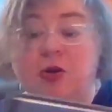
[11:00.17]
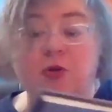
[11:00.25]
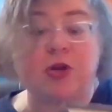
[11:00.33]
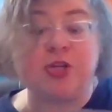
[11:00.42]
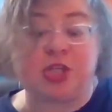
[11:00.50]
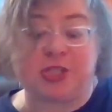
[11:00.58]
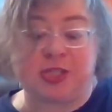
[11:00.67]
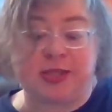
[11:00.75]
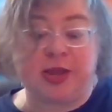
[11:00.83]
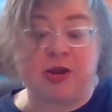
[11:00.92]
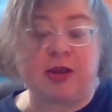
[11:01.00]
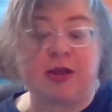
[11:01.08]
gorgeous.
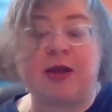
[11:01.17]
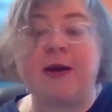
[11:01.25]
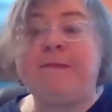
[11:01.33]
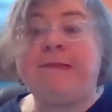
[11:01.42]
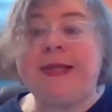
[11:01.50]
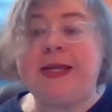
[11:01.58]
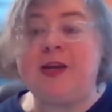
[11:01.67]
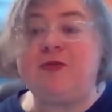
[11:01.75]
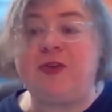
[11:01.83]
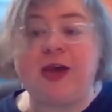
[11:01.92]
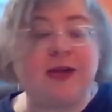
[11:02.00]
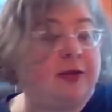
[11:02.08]
They're
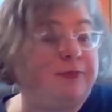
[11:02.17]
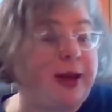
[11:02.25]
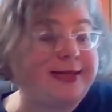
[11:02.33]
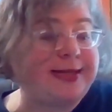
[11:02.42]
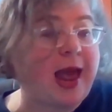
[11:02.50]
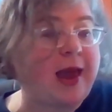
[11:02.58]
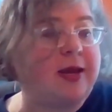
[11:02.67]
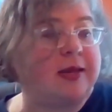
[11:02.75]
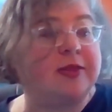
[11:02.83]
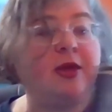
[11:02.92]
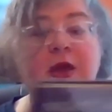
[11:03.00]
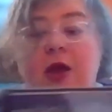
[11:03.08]
completed, vetted by
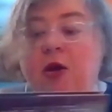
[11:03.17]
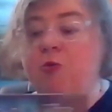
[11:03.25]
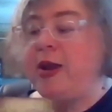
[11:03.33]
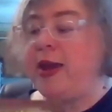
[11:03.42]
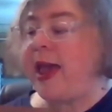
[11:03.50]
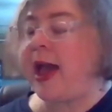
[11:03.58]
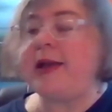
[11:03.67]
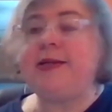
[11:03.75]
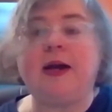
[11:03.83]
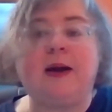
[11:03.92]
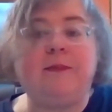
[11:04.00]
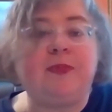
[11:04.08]
Tanith. We had
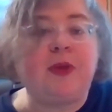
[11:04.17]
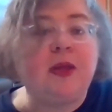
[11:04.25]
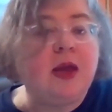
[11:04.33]
um